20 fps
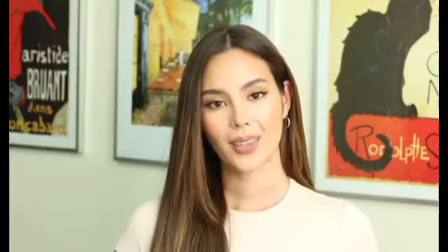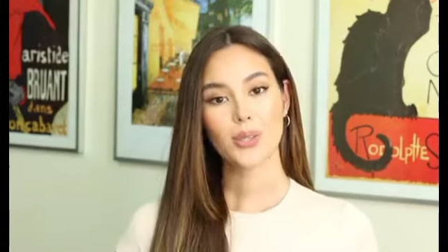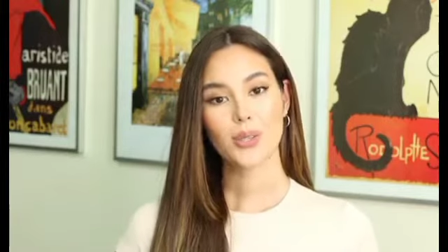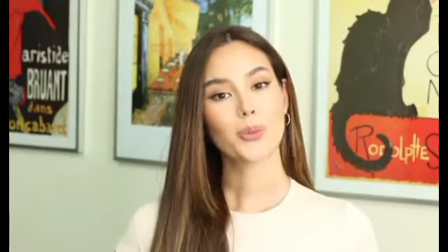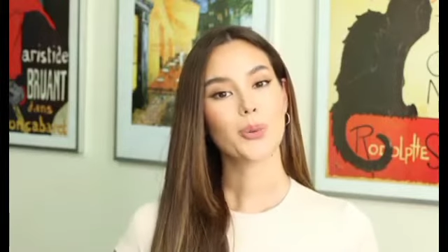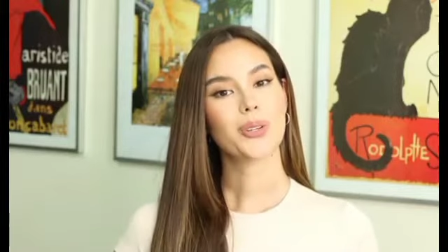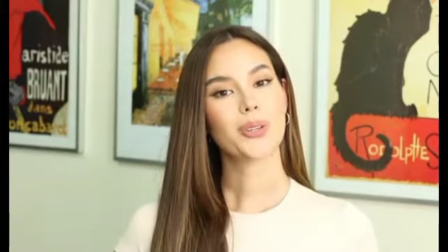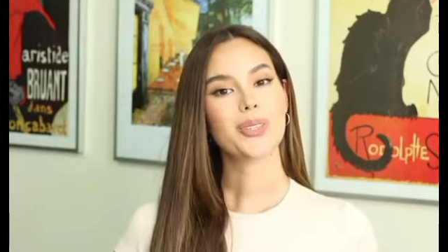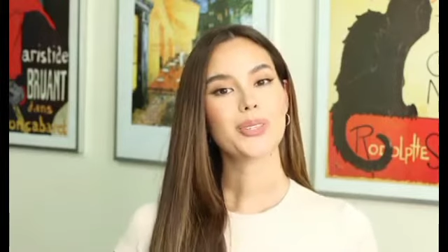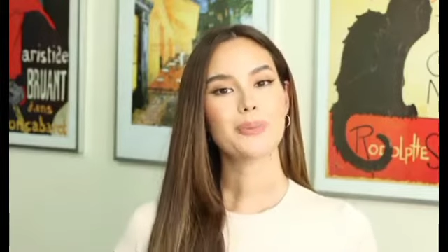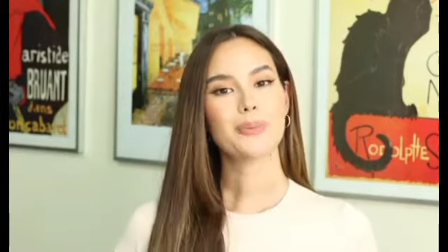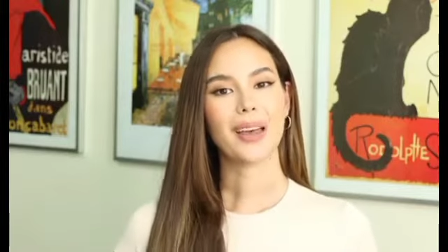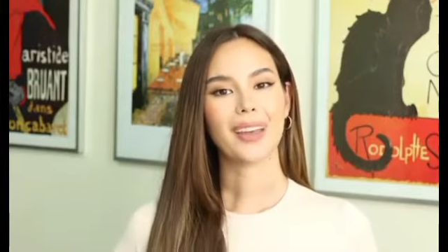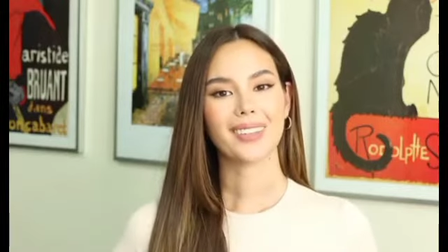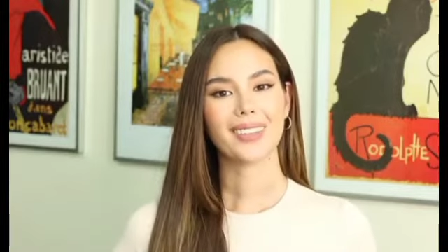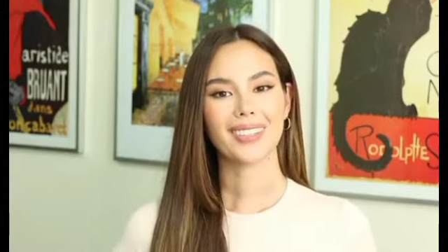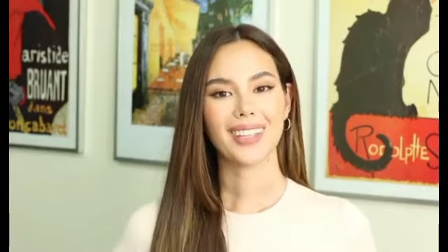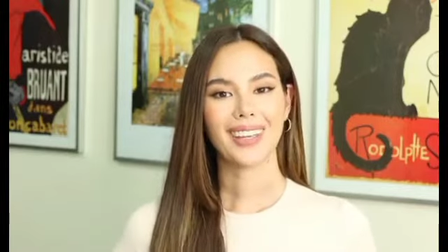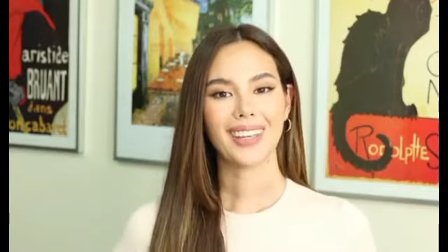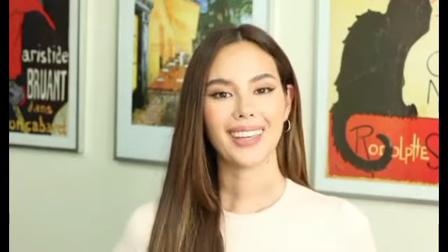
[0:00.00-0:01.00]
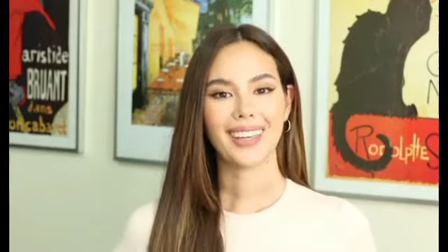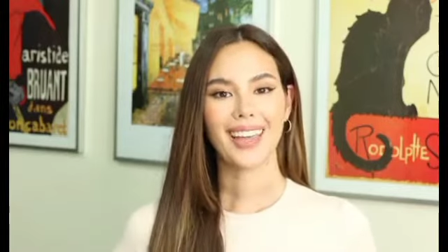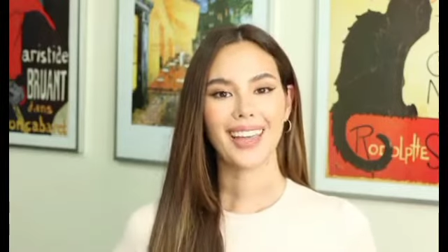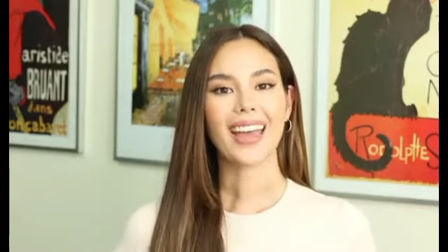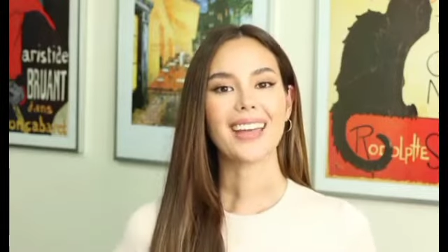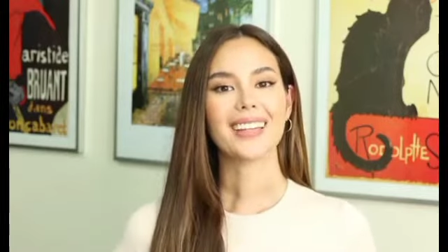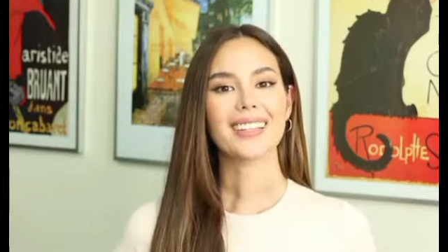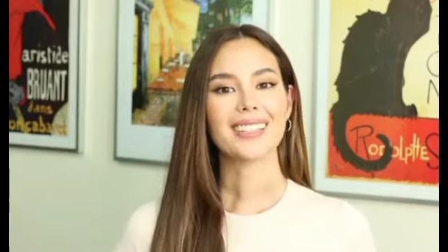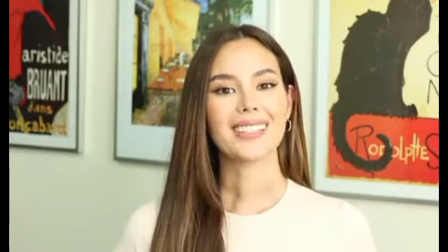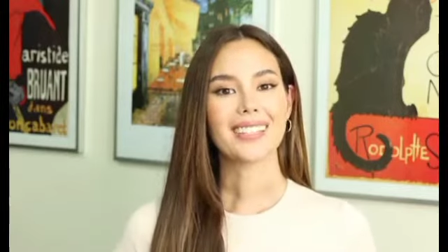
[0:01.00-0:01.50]
This World Smile Day
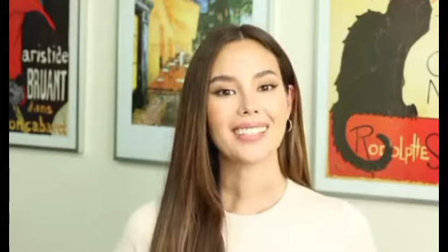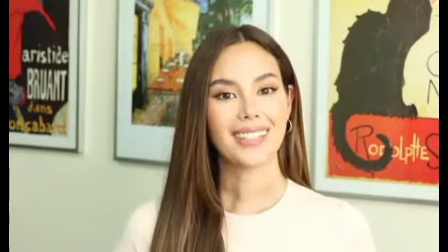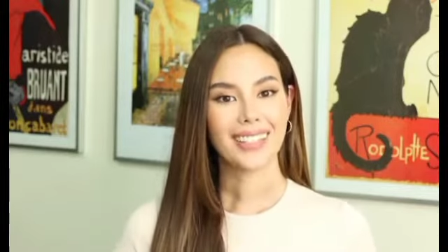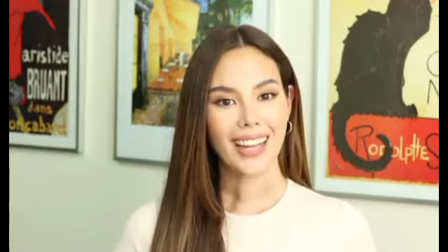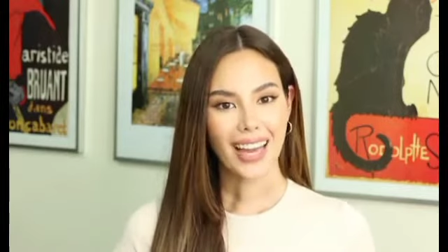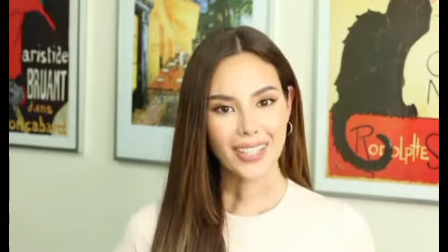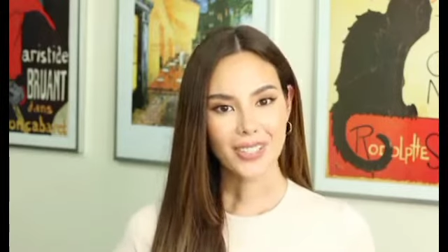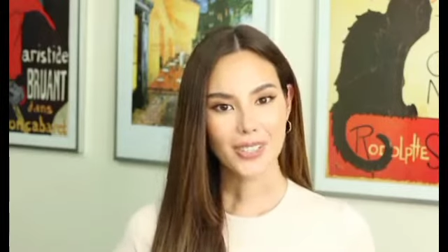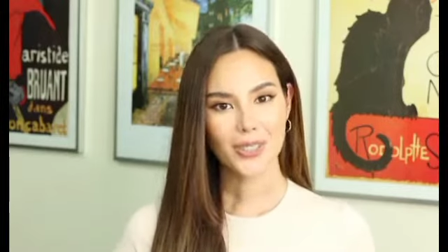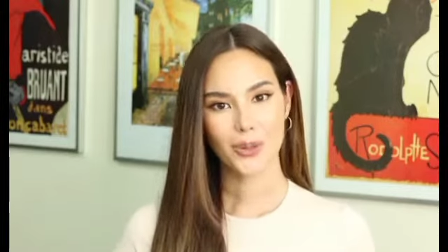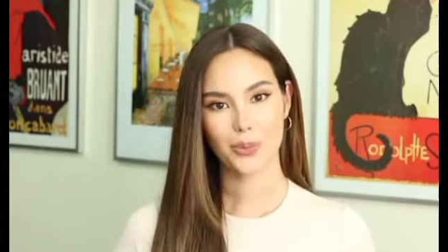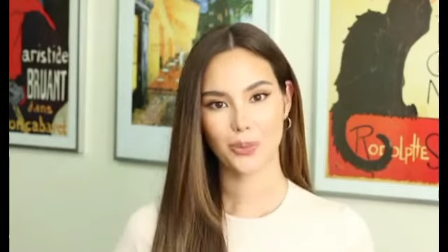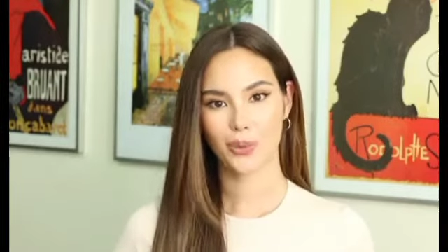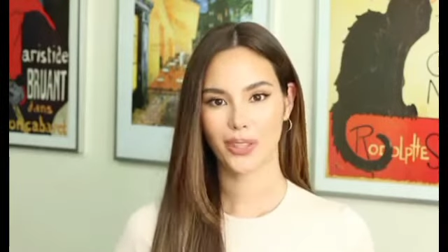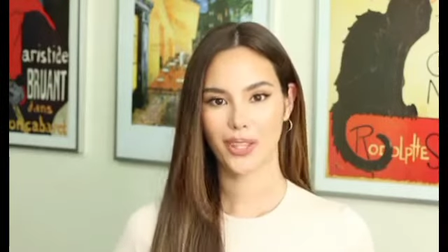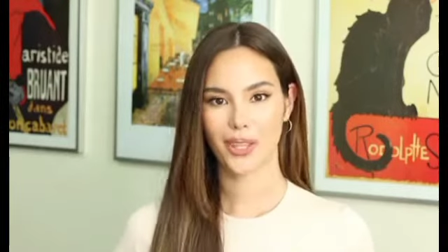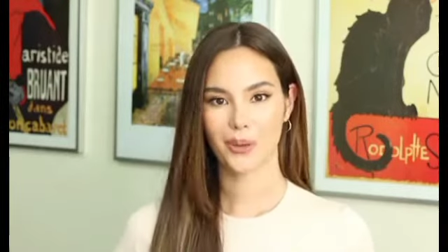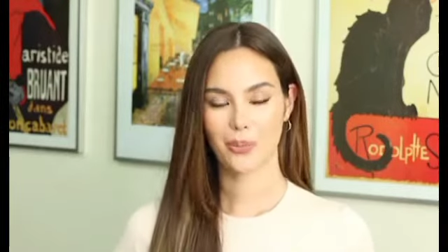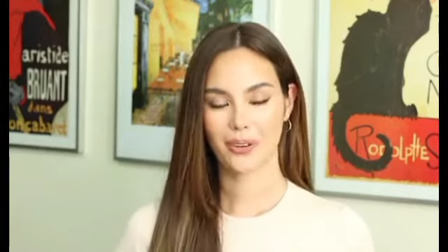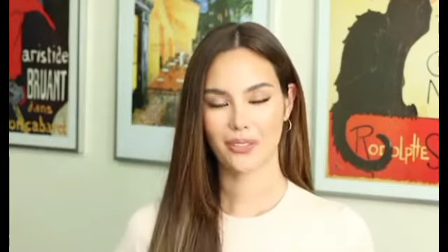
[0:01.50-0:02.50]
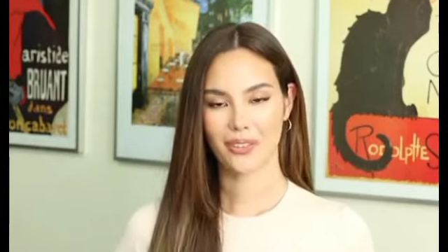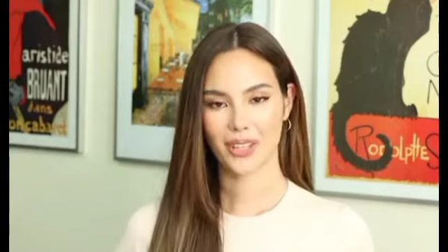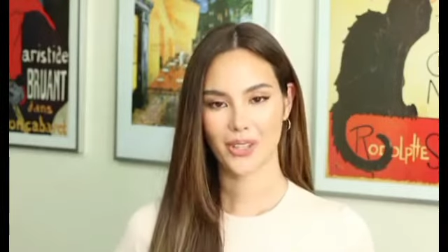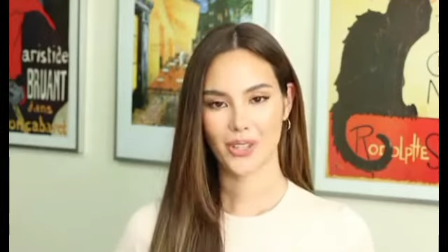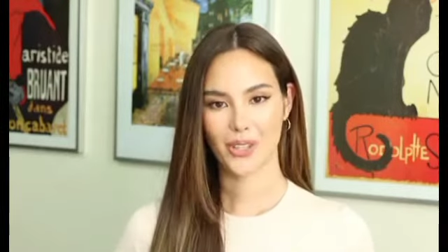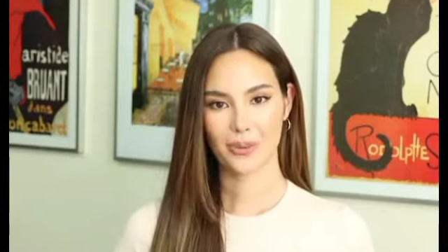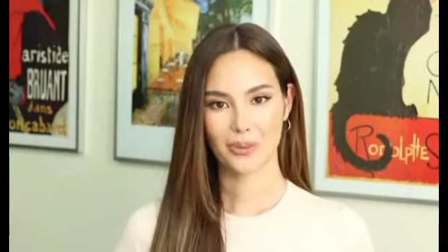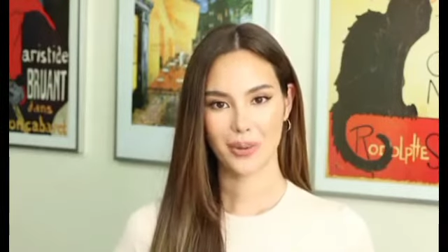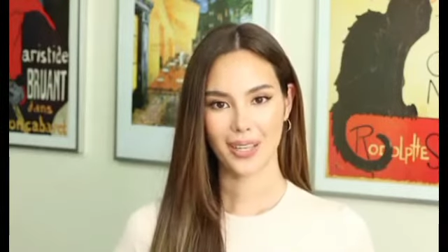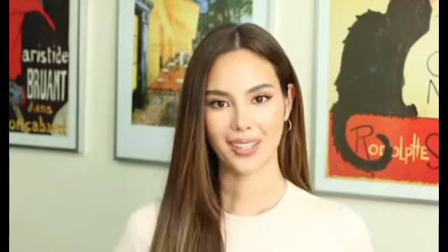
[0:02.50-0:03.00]
and National Bullying
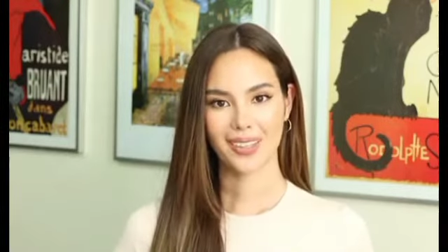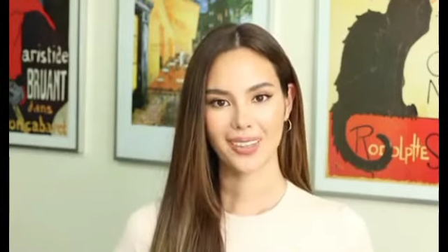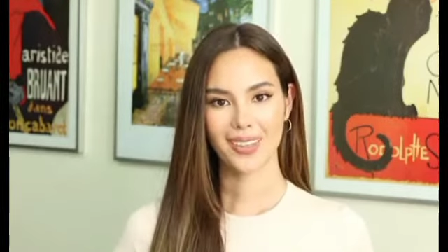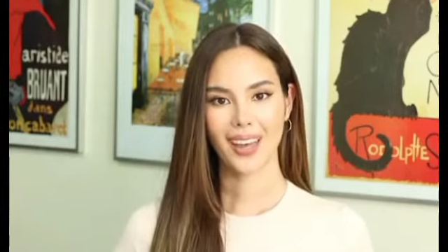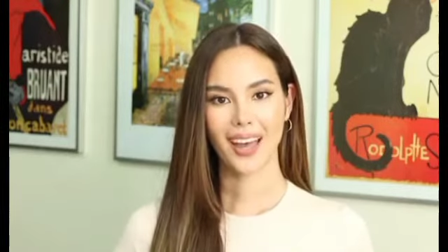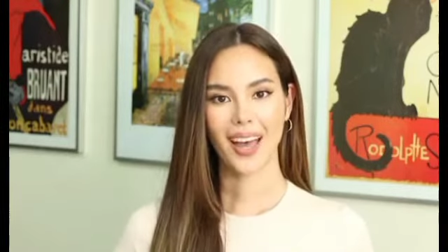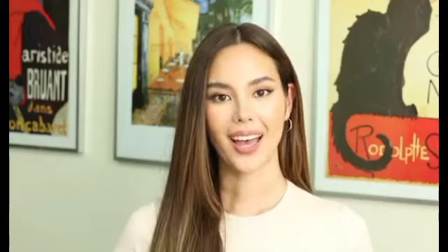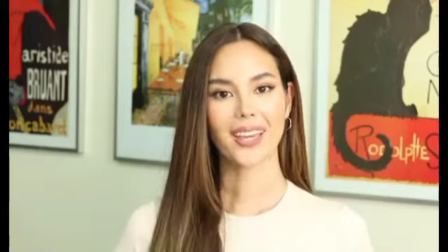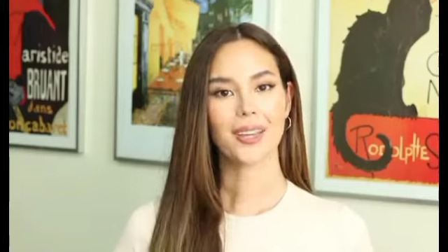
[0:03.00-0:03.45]
Prevention Month,